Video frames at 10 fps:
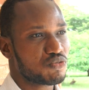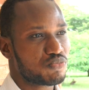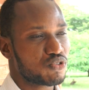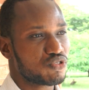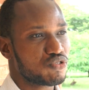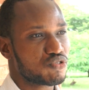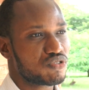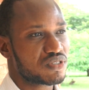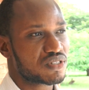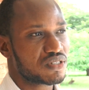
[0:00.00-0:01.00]

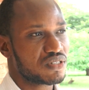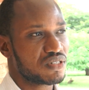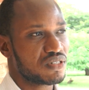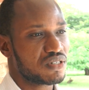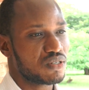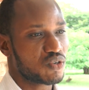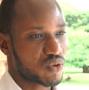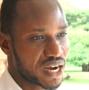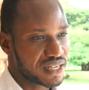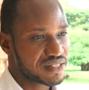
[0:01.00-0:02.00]
produce
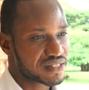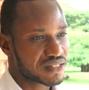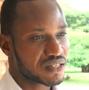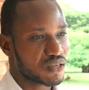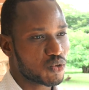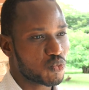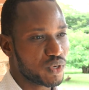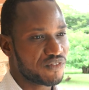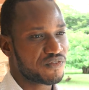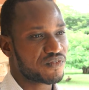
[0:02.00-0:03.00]
rice with